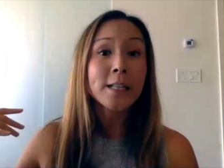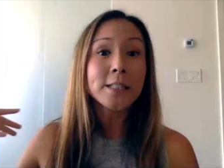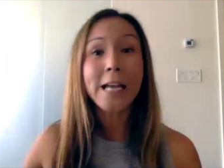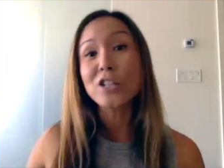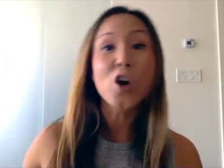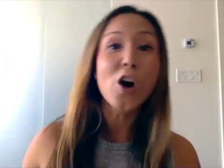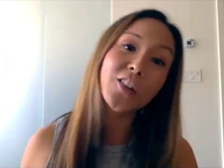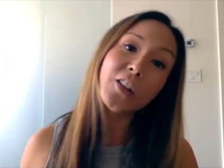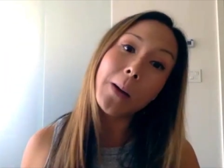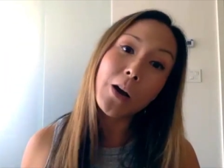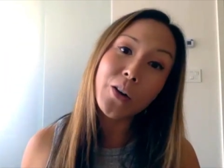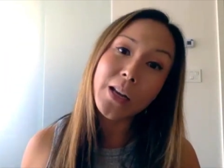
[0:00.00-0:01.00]
TED Talks
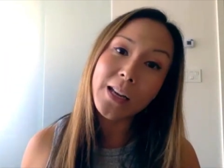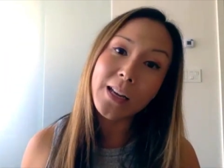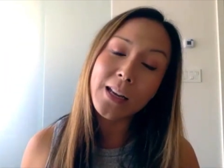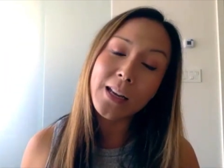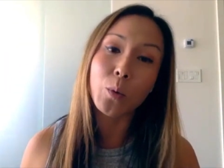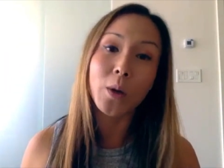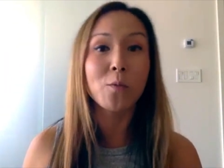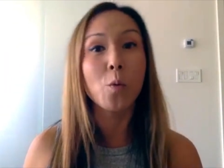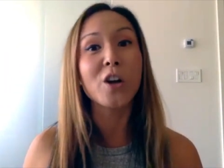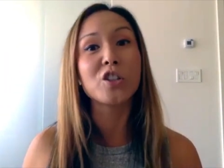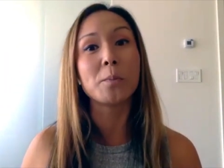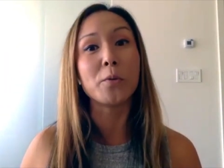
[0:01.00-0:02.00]
about it. We've
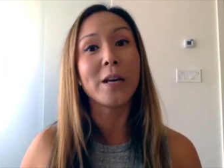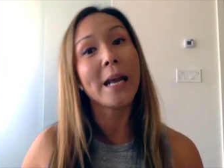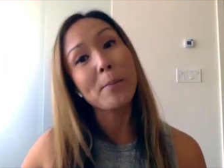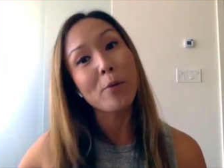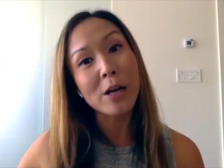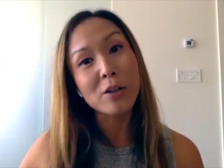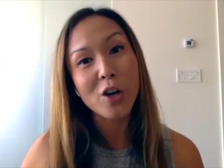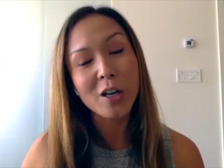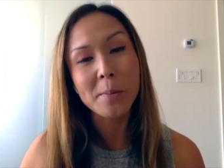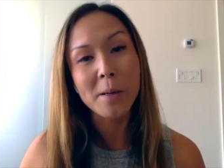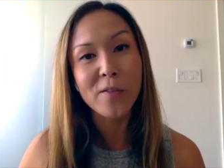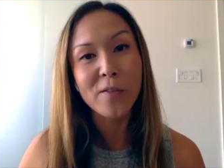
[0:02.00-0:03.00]
watched Brene Brown
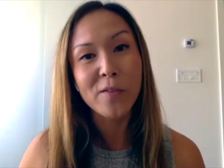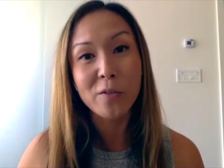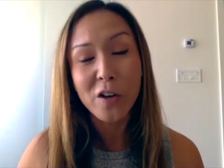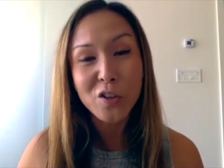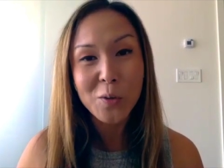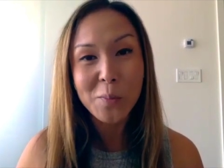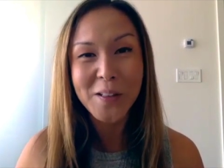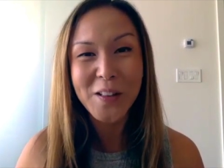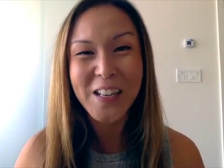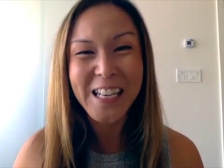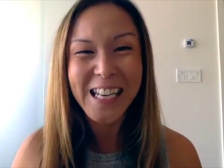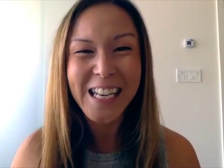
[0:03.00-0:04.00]
talk about
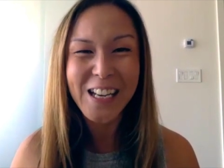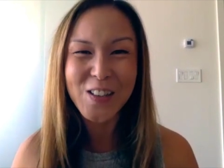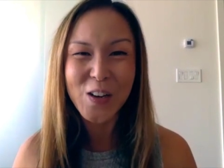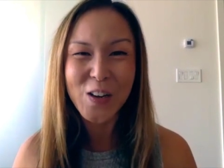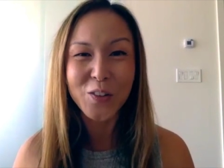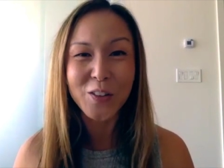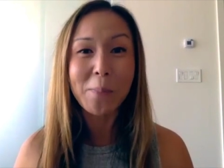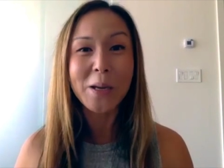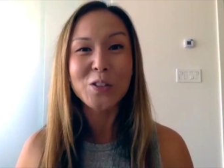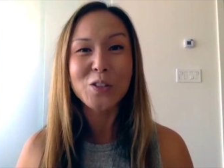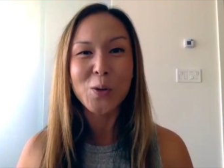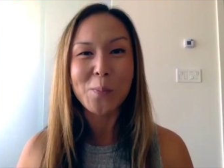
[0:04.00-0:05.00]
vulnerability and,
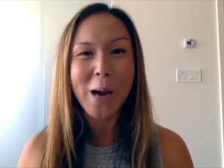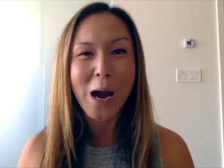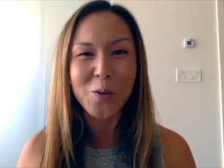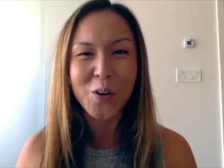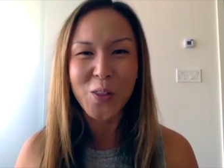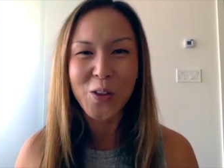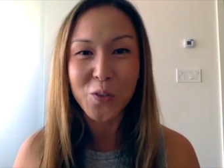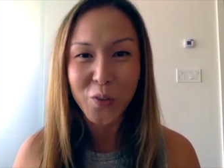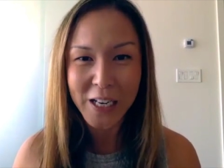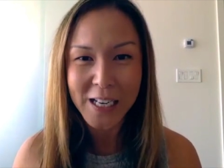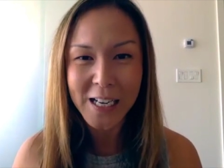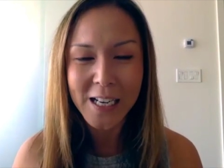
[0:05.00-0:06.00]
stepping into your power in the
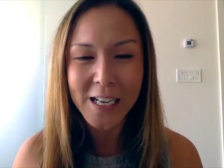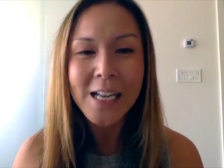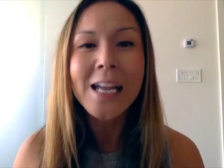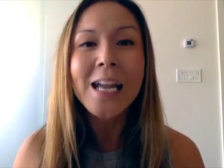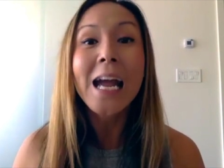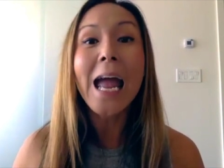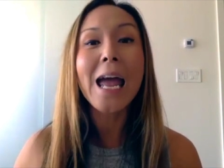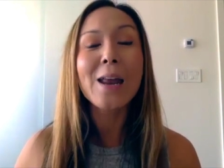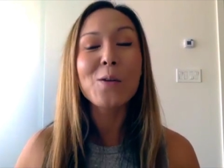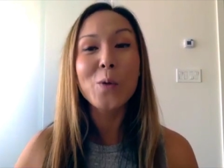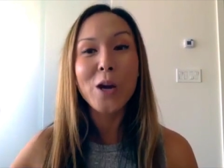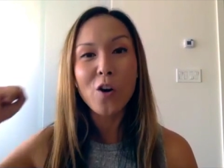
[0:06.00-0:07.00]
arena.
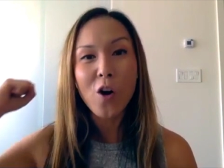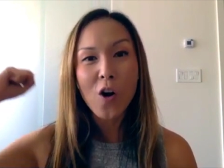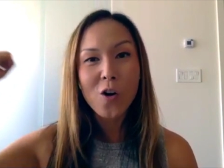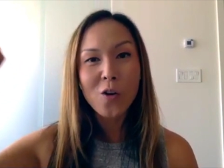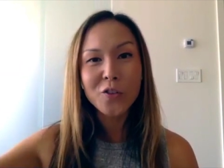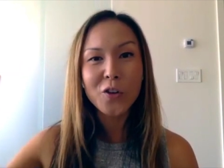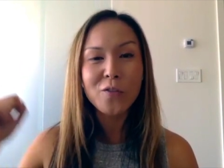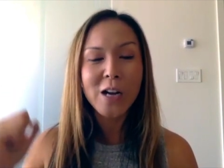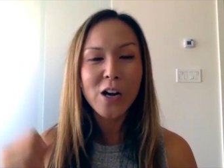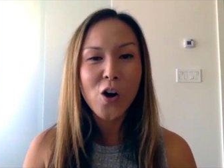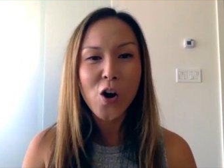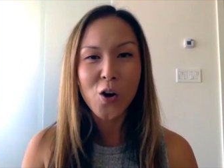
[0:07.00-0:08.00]
And we are all sort of
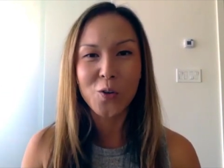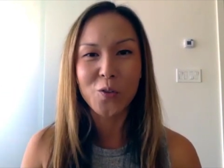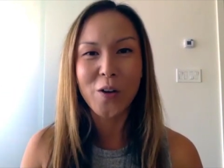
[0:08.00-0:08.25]
gung-ho,